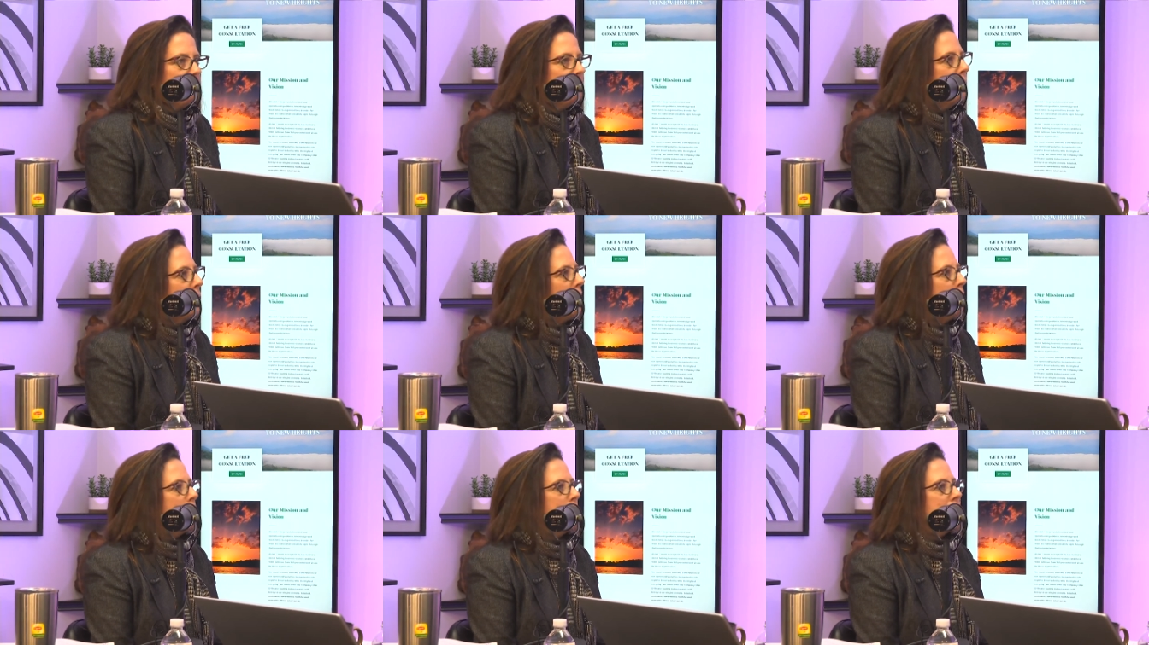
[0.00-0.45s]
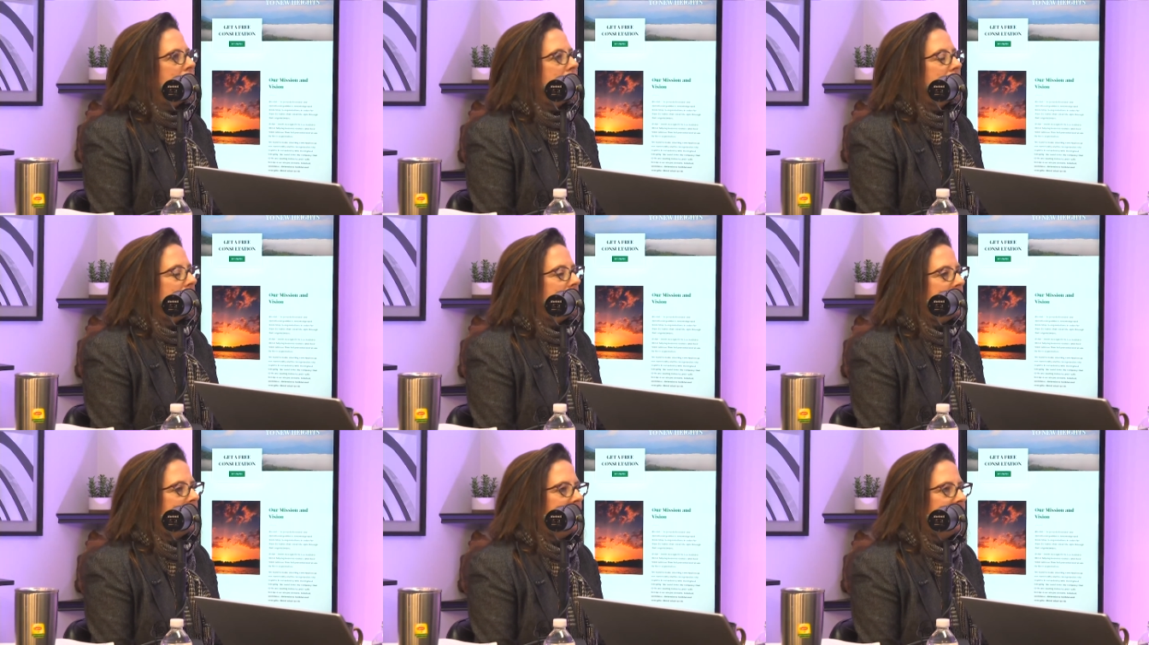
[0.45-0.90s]

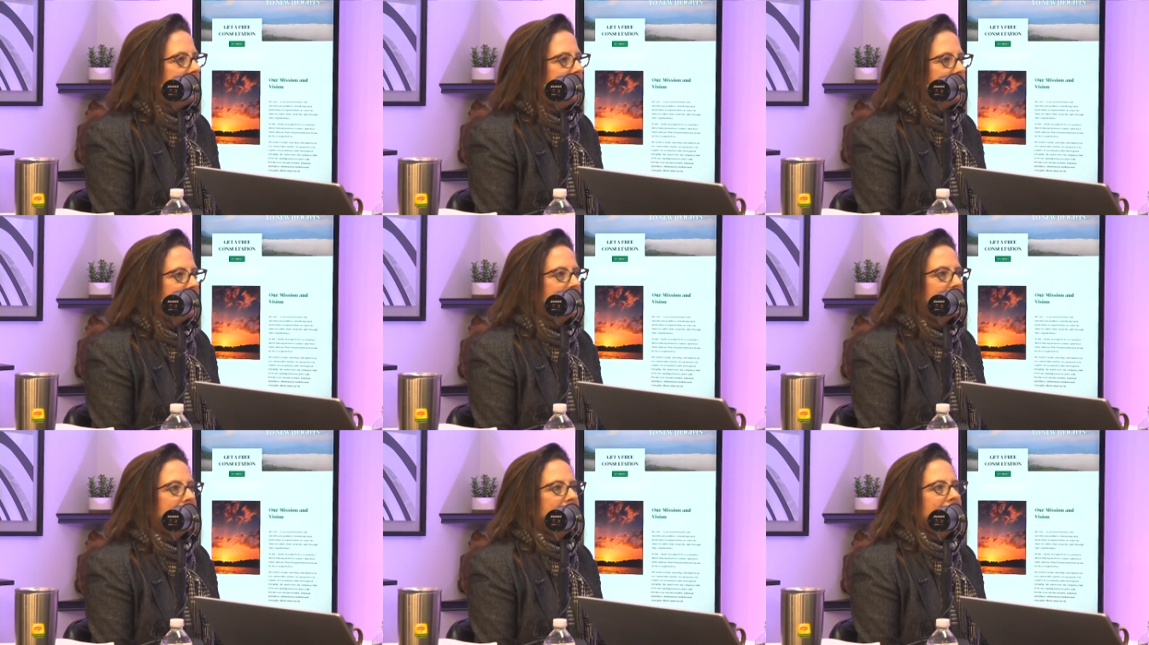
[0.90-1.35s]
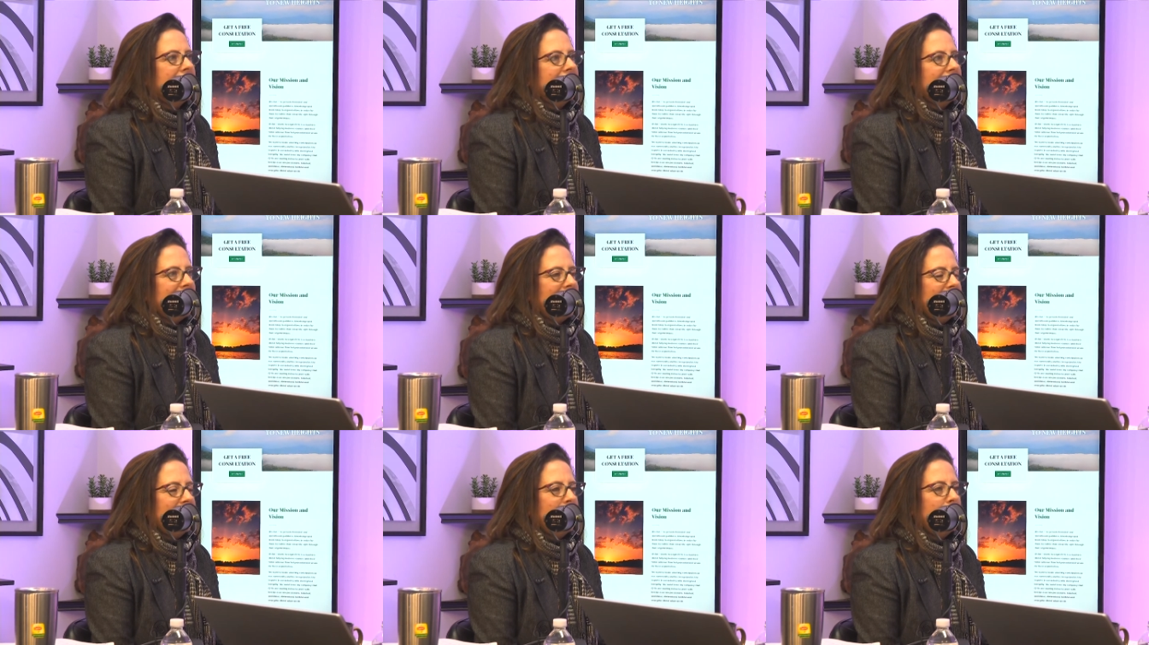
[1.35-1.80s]
people you know
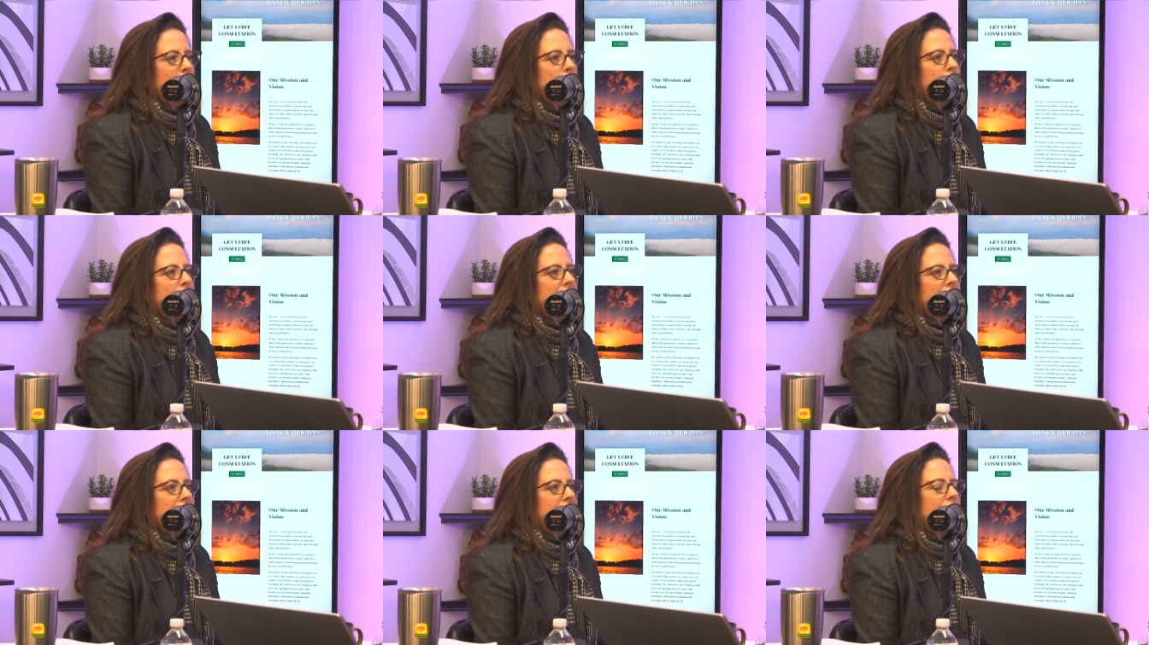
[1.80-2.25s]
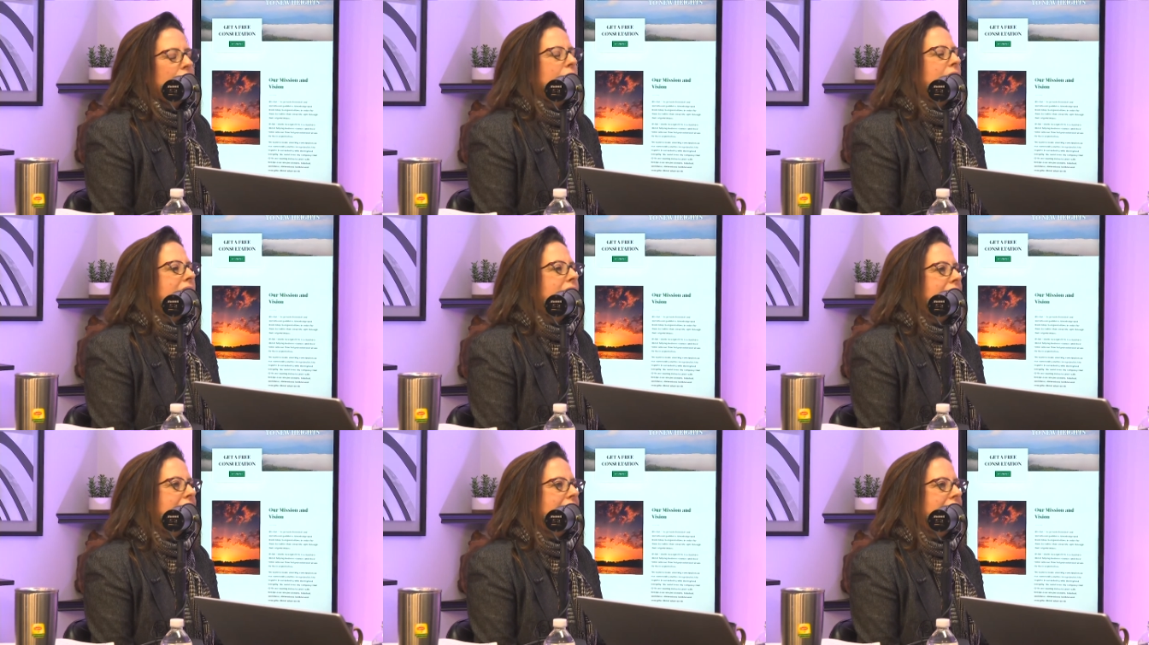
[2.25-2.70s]
i know you want to
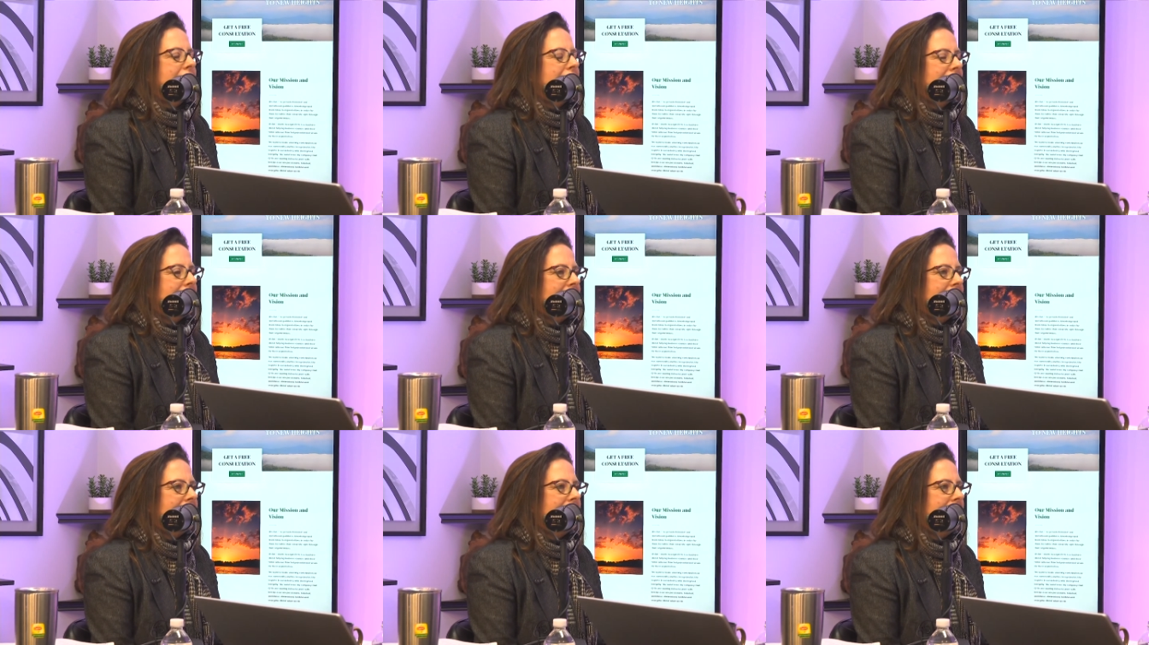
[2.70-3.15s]
trust uh,